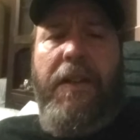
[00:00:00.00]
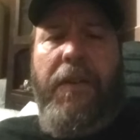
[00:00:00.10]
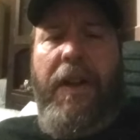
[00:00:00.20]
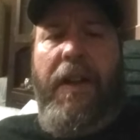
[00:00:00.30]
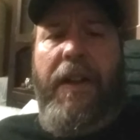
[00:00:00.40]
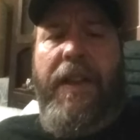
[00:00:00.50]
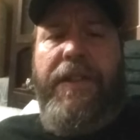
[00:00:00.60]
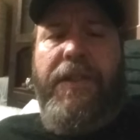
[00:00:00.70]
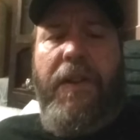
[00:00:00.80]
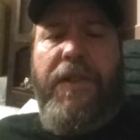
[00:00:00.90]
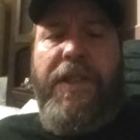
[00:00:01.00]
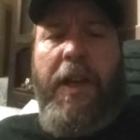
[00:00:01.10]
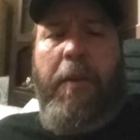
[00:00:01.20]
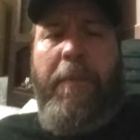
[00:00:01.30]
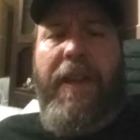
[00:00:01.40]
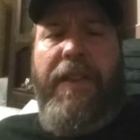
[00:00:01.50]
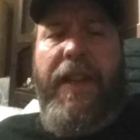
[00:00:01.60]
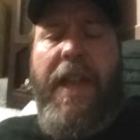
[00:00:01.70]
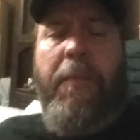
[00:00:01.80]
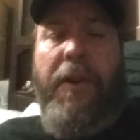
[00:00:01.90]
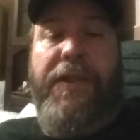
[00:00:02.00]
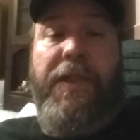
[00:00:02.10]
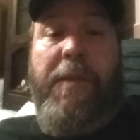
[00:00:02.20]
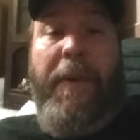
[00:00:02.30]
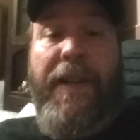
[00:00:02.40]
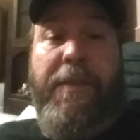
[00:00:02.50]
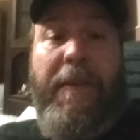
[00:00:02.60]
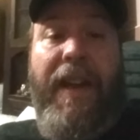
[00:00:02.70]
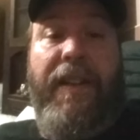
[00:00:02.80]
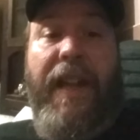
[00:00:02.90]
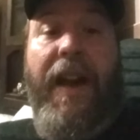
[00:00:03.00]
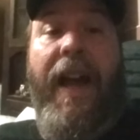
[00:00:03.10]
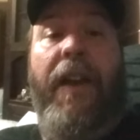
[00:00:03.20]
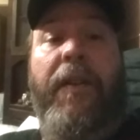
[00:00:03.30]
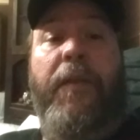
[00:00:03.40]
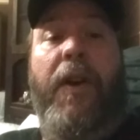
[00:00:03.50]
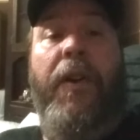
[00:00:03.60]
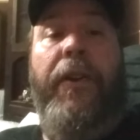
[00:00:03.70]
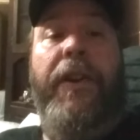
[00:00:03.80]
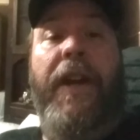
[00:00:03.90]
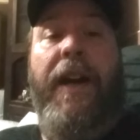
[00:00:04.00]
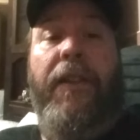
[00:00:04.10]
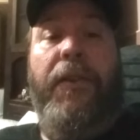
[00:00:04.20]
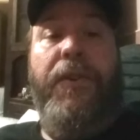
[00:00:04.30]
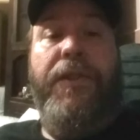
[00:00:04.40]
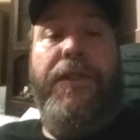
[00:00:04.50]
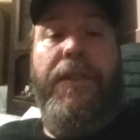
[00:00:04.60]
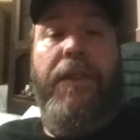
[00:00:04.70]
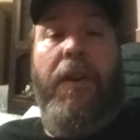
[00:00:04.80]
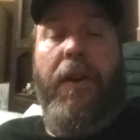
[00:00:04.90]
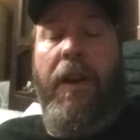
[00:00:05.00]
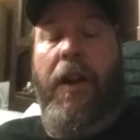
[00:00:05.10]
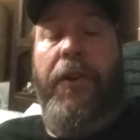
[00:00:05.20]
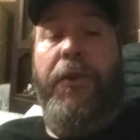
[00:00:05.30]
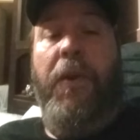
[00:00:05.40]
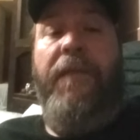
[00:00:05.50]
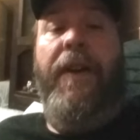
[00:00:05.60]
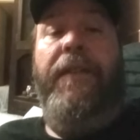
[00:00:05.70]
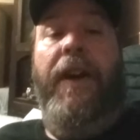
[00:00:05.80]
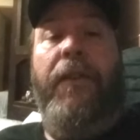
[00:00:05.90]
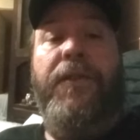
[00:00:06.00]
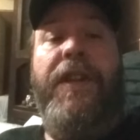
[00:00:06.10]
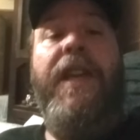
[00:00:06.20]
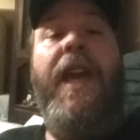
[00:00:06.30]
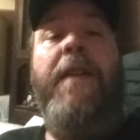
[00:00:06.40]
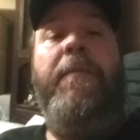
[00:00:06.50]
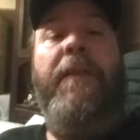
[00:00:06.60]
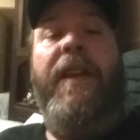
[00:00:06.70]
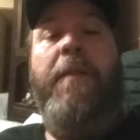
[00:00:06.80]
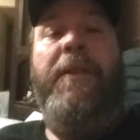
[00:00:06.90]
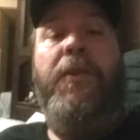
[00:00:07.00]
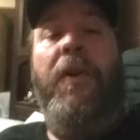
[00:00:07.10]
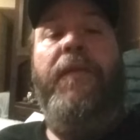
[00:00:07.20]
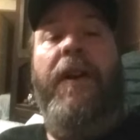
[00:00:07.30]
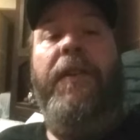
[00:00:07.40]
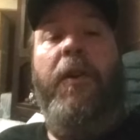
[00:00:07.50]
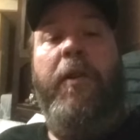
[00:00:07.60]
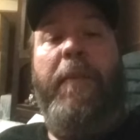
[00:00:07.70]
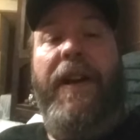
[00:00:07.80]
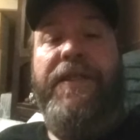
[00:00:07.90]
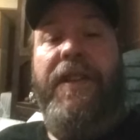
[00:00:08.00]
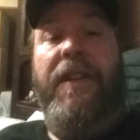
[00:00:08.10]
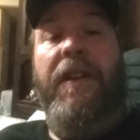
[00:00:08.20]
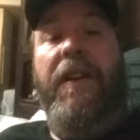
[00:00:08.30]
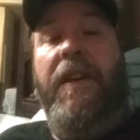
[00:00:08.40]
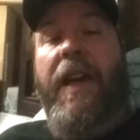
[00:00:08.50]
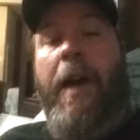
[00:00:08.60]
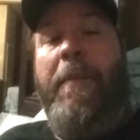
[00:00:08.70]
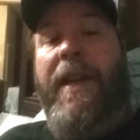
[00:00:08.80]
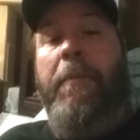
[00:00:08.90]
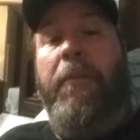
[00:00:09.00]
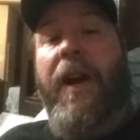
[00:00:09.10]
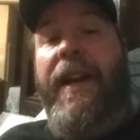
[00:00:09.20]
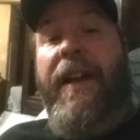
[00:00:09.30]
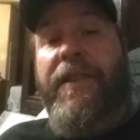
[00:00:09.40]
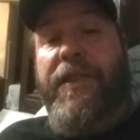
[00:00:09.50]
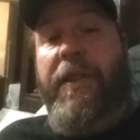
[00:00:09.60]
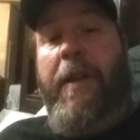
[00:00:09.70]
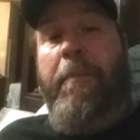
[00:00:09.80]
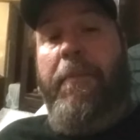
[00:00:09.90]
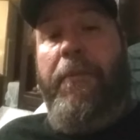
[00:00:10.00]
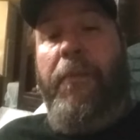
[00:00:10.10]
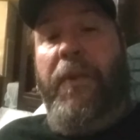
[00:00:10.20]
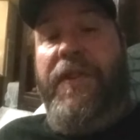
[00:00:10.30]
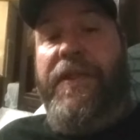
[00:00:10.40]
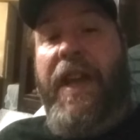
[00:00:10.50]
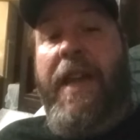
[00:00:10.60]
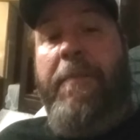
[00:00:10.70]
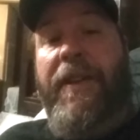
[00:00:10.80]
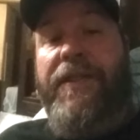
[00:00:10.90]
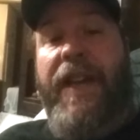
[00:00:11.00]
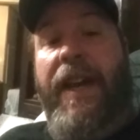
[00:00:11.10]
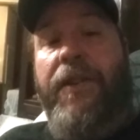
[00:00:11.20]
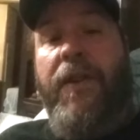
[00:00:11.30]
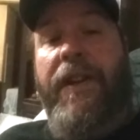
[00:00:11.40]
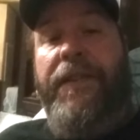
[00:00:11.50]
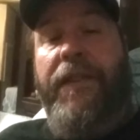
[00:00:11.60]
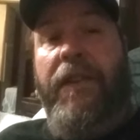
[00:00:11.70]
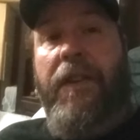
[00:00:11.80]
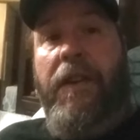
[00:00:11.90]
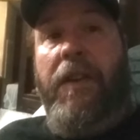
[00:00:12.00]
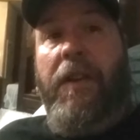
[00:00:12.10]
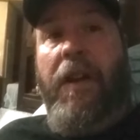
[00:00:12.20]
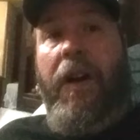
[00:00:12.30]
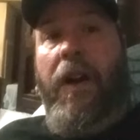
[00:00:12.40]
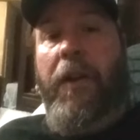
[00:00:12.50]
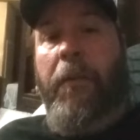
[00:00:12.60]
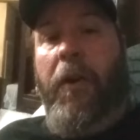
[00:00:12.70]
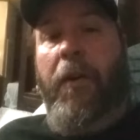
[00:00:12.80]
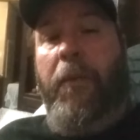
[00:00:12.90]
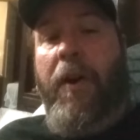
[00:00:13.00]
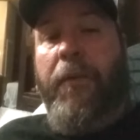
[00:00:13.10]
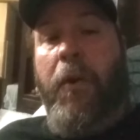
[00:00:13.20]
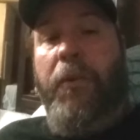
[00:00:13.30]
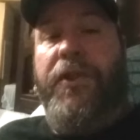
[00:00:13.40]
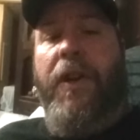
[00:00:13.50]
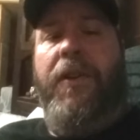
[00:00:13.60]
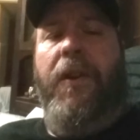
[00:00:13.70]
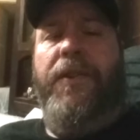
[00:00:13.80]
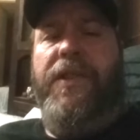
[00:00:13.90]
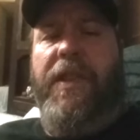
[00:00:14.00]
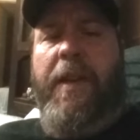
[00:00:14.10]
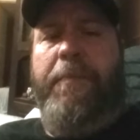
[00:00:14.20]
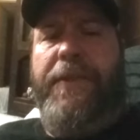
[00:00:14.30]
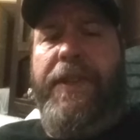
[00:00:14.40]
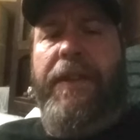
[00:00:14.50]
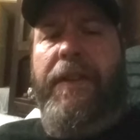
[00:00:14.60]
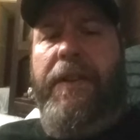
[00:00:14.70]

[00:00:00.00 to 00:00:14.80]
Well, he starts telling me that he wants his deposit back. Now, out of $100 or $125, he came and gave me $25 deposit. I made him write out a slip with his name and his address on one of our old junkyard slips